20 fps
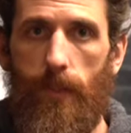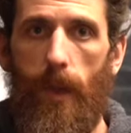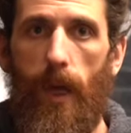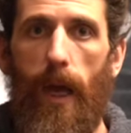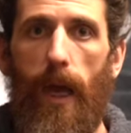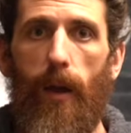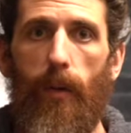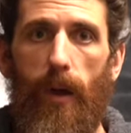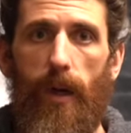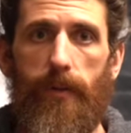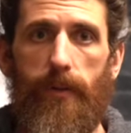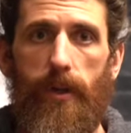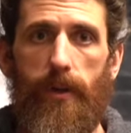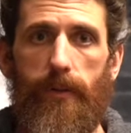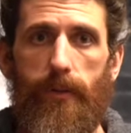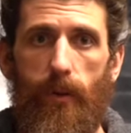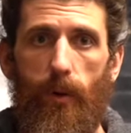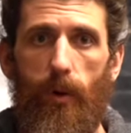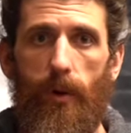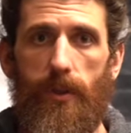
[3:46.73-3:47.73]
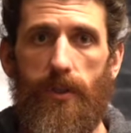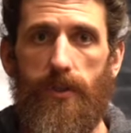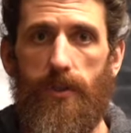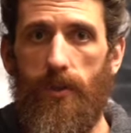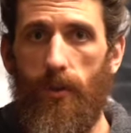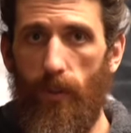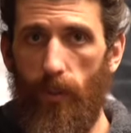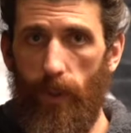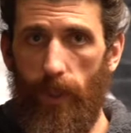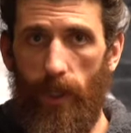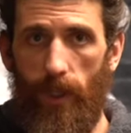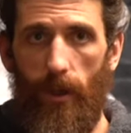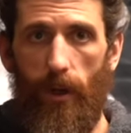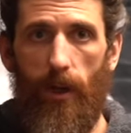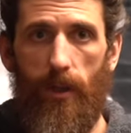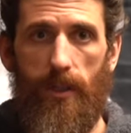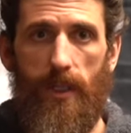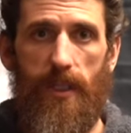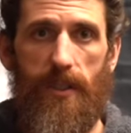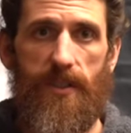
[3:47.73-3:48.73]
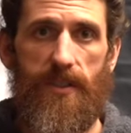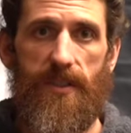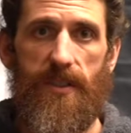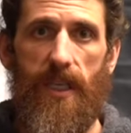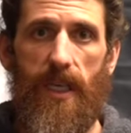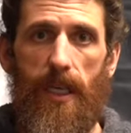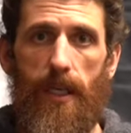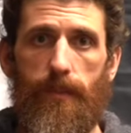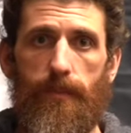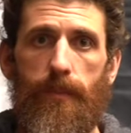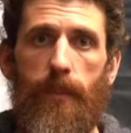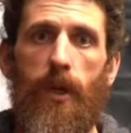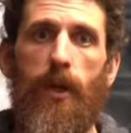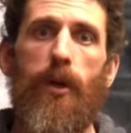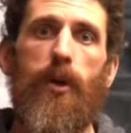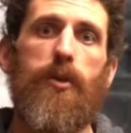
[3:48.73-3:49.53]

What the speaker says: However, of course, we are all not the same,